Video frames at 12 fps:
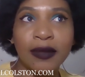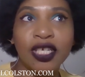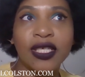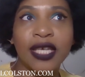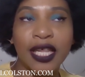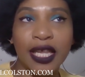Let me
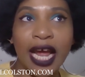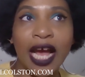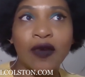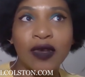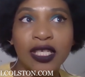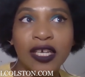just say that
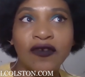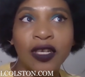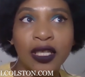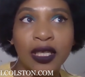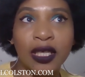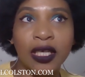I was
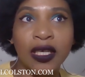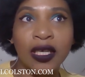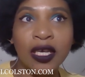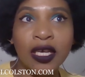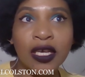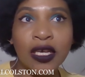
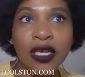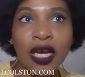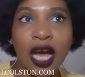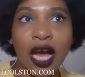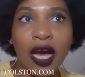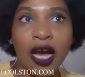definitely,
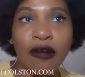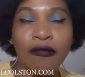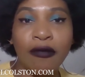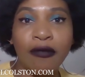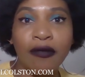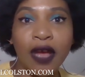
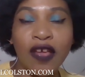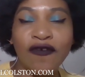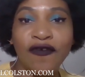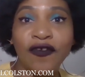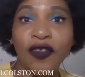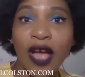
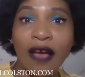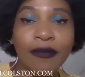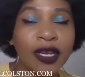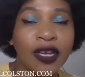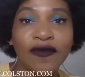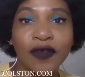
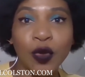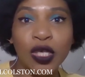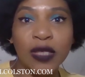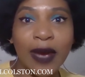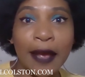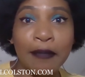I've been
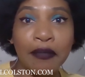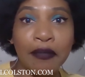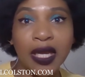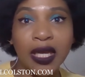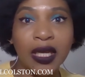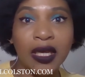influenced by
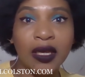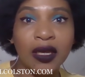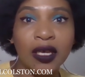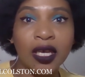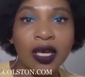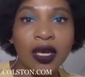
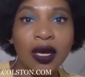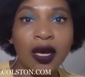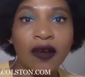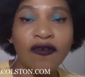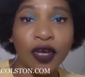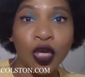many
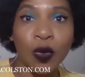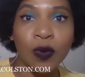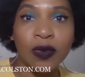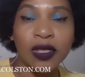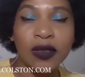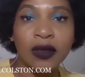
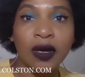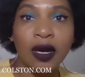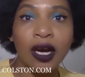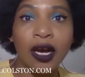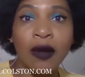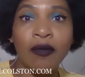films,
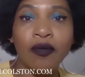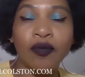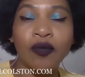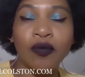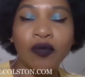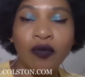
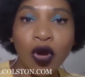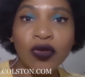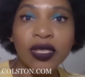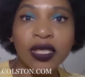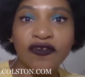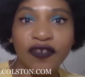
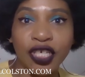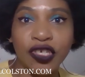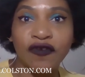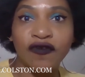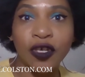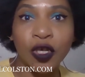mostly
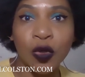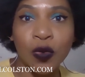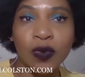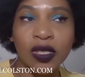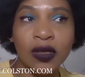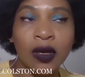feature
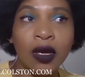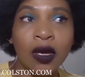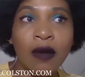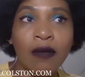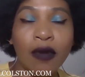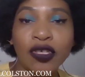films,
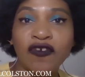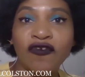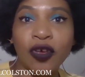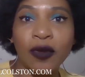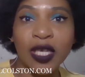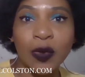mostly
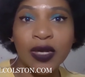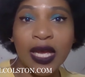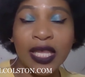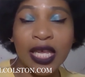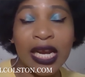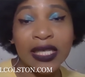films
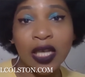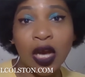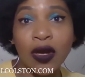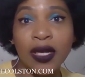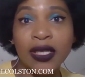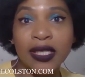that I
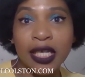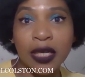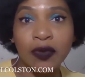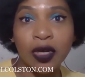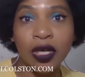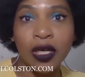saw in the
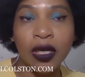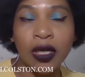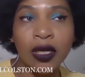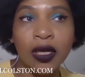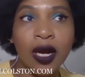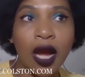cinema.